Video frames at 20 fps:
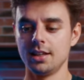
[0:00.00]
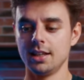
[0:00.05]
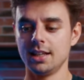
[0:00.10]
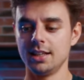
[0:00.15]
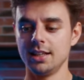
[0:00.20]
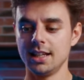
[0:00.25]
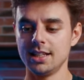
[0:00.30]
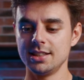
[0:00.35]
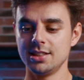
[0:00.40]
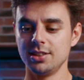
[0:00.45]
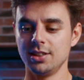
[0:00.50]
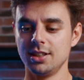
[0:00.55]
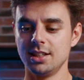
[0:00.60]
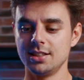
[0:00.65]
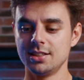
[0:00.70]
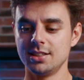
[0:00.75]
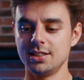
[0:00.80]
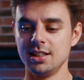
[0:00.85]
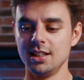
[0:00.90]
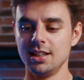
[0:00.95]
And as you
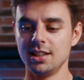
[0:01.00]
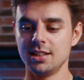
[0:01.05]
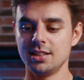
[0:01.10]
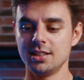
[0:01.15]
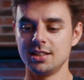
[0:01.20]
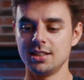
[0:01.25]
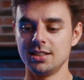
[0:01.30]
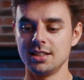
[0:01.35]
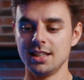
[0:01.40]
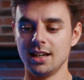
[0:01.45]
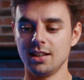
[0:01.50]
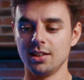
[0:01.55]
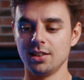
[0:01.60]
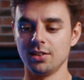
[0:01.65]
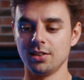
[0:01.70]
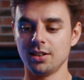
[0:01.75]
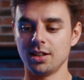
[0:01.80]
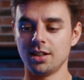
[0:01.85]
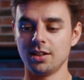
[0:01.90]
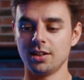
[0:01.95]
can see, this is now
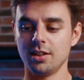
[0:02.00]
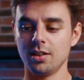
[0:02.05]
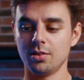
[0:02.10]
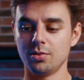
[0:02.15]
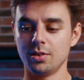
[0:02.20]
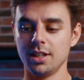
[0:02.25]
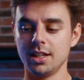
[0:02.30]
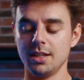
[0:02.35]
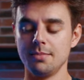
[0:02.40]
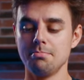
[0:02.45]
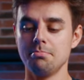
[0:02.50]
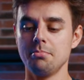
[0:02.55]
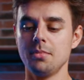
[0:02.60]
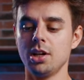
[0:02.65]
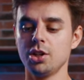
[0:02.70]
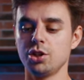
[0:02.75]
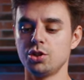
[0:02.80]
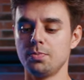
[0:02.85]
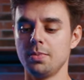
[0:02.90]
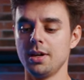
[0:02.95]
looking already
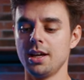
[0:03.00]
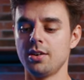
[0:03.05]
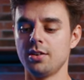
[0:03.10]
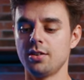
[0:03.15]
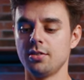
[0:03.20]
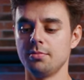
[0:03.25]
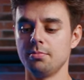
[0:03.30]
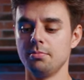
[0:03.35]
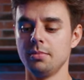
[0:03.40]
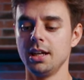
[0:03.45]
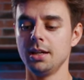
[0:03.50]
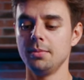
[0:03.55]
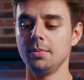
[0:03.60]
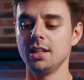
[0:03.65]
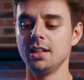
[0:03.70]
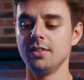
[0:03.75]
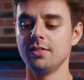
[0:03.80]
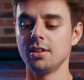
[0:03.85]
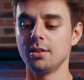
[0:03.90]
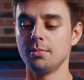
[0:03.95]
much better, maybe
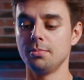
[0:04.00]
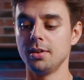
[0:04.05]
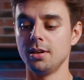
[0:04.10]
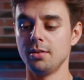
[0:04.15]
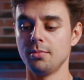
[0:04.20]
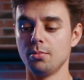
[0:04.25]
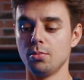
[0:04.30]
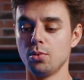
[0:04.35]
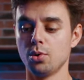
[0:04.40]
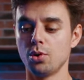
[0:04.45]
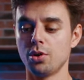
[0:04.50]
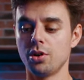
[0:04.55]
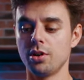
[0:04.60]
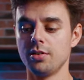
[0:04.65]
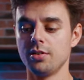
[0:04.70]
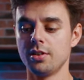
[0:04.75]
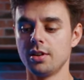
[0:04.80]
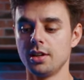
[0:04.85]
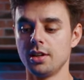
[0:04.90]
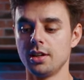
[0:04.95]
even a bit
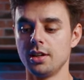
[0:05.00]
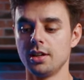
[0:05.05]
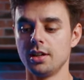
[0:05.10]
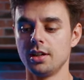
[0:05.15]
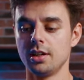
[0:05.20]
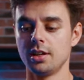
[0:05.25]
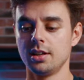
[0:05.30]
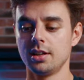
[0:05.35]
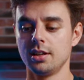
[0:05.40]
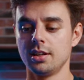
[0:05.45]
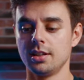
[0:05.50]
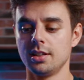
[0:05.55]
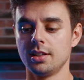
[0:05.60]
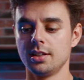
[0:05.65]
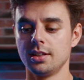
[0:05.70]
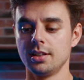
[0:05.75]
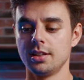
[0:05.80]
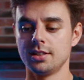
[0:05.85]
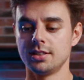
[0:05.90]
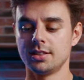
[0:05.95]
more
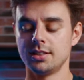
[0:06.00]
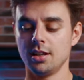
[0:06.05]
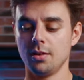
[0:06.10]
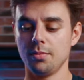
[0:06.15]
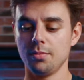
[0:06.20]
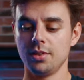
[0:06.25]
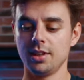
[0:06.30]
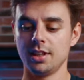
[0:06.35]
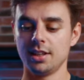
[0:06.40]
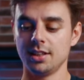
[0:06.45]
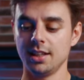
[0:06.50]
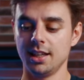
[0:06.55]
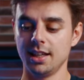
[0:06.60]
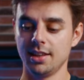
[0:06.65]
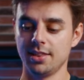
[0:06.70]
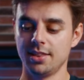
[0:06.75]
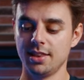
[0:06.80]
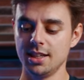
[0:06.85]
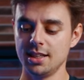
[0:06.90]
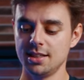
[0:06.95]
something
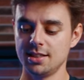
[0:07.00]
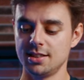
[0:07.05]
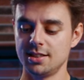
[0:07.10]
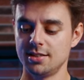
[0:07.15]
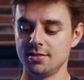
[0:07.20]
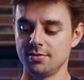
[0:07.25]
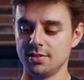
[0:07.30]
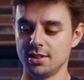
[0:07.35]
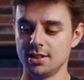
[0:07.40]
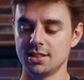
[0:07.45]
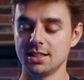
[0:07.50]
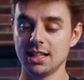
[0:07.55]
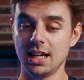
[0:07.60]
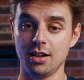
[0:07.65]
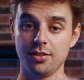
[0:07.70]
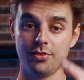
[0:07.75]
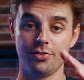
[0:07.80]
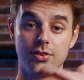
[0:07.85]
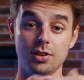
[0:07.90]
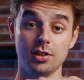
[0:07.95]
like this. It's
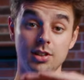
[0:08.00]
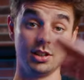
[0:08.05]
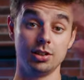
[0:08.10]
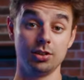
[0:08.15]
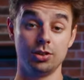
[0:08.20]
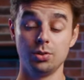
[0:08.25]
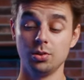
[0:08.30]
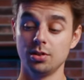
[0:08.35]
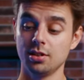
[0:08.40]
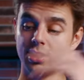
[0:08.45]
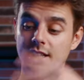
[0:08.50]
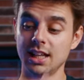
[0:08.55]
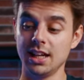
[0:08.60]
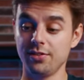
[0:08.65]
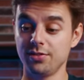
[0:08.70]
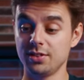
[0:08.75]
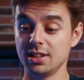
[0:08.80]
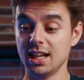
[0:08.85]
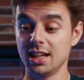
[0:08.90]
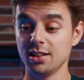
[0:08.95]
not falling to the
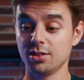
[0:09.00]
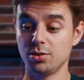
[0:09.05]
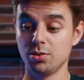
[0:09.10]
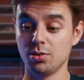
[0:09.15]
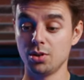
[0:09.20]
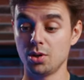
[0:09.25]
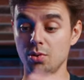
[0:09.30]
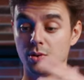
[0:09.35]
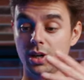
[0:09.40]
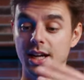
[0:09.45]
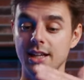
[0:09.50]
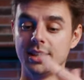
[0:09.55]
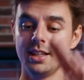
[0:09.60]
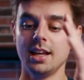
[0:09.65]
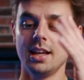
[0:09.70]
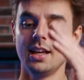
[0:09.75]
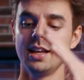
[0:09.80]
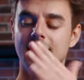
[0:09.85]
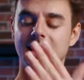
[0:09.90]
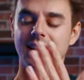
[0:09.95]
left, not to the right,
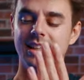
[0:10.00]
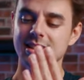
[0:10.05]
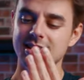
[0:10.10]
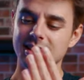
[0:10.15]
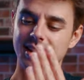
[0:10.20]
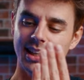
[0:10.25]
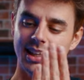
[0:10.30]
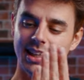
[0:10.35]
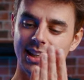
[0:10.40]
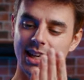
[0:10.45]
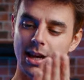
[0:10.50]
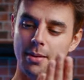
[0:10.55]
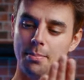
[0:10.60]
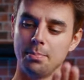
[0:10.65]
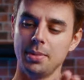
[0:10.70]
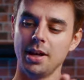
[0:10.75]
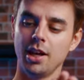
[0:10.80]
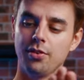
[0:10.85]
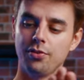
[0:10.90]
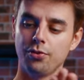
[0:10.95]
and it's leaning a
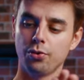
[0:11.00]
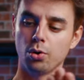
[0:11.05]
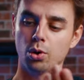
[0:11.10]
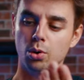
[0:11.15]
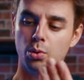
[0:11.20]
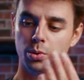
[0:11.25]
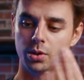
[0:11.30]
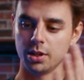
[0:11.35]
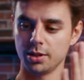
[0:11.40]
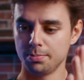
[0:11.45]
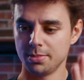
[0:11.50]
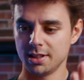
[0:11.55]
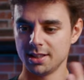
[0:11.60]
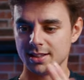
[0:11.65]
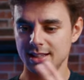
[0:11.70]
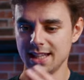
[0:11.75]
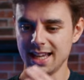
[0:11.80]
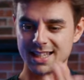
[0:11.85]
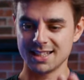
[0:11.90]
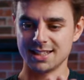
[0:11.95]
bit forward,
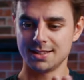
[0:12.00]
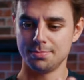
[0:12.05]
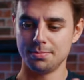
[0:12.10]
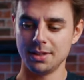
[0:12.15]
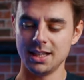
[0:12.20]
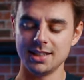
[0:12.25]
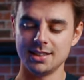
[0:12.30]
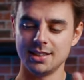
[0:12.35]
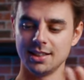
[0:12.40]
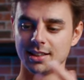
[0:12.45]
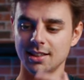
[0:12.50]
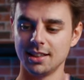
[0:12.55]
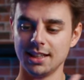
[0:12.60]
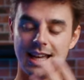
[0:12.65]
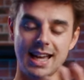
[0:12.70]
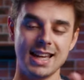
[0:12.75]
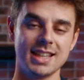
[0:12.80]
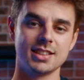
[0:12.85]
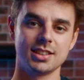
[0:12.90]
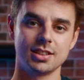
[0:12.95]
but that's basically
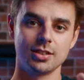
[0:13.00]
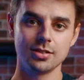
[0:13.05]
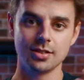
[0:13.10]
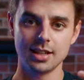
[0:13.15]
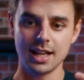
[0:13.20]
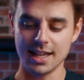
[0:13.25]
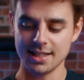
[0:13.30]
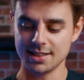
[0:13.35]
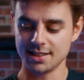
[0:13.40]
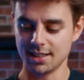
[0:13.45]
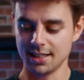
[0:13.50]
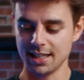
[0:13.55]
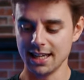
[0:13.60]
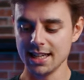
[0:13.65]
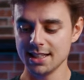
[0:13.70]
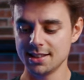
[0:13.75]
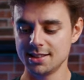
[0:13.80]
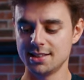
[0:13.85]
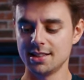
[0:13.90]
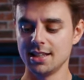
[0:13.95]
as good as it
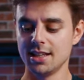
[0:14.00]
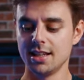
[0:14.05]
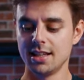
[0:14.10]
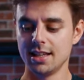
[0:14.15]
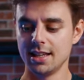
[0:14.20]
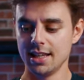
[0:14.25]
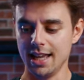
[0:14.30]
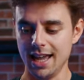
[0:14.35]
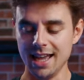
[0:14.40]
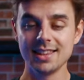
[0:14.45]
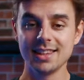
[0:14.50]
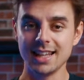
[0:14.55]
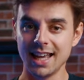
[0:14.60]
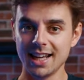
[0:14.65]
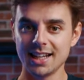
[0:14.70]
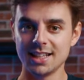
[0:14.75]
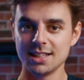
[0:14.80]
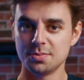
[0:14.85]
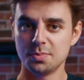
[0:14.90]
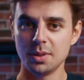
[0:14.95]
gets. And
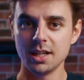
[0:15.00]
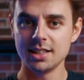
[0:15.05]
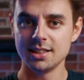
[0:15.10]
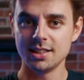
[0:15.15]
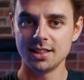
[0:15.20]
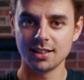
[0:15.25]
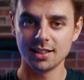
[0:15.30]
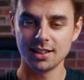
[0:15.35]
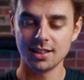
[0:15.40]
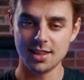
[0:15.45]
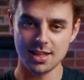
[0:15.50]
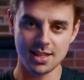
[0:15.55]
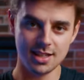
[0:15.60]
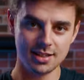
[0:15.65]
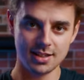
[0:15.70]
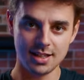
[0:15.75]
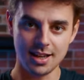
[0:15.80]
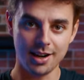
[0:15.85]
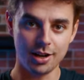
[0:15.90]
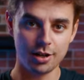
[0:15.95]
that is basically the
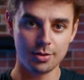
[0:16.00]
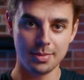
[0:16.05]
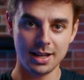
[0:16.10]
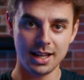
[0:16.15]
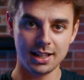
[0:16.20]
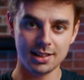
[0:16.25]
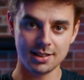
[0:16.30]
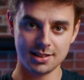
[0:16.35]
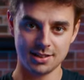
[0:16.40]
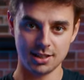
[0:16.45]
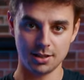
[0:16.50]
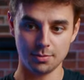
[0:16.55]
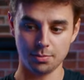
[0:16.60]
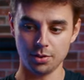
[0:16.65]
entire balancing